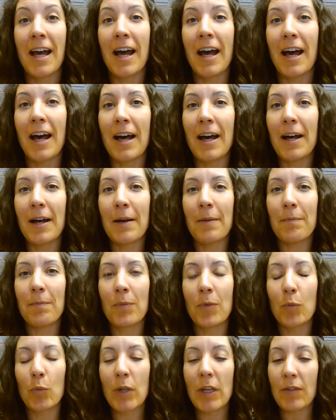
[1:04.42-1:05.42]

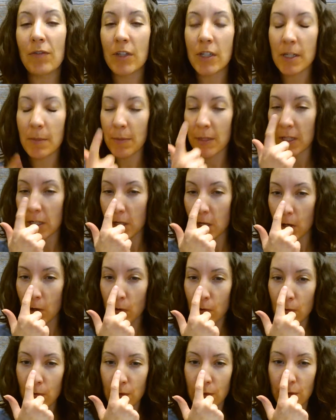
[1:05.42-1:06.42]
Um, we have the tip of the
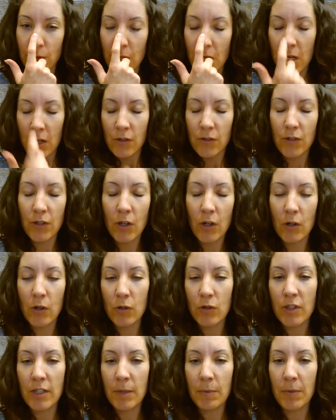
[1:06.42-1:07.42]
nose.
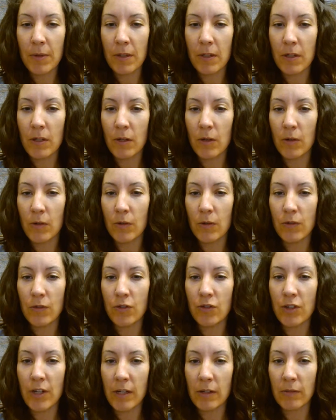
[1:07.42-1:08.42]
So, tip of the nose
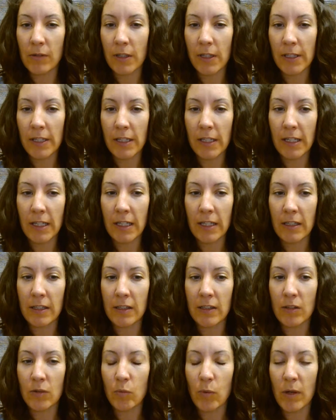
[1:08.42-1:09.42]
generally
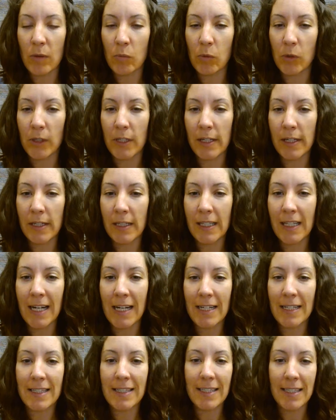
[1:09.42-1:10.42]
is when we're in any
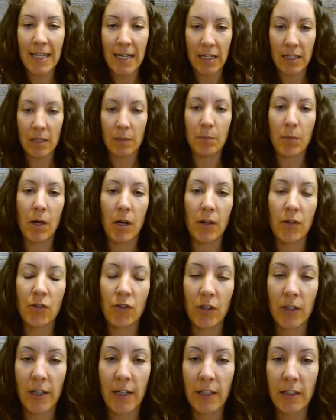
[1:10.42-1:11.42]
kind of standing
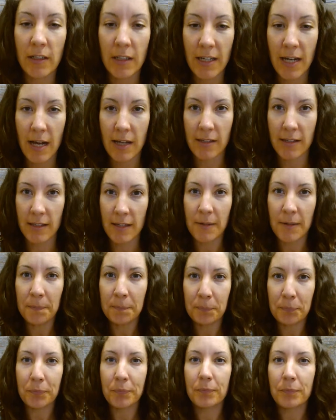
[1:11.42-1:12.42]
posture like Tadasana.
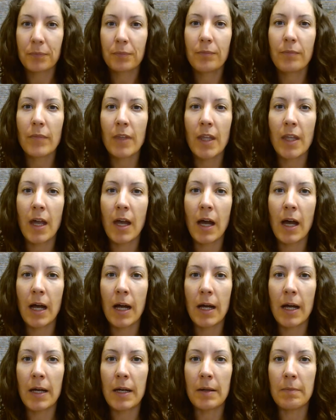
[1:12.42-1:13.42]

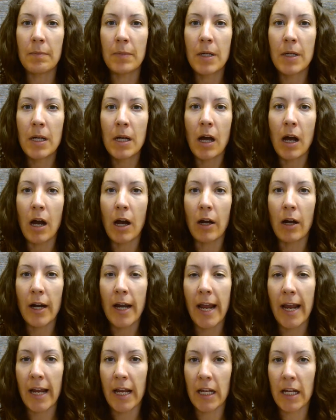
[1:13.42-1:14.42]
Um, our
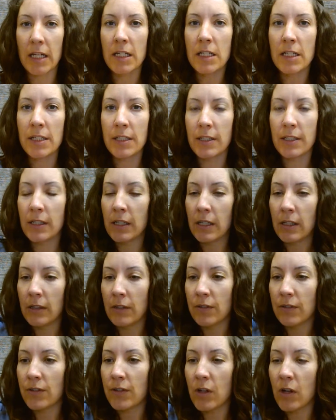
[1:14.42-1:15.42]
hand.
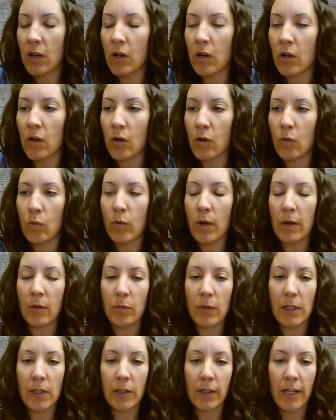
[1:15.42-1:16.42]
So, when
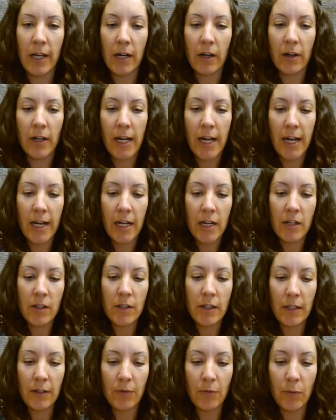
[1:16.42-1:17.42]
we look at our
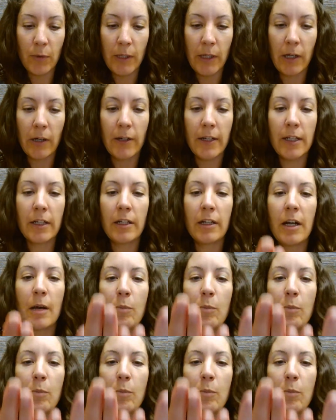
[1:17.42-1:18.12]
hand, if we are in an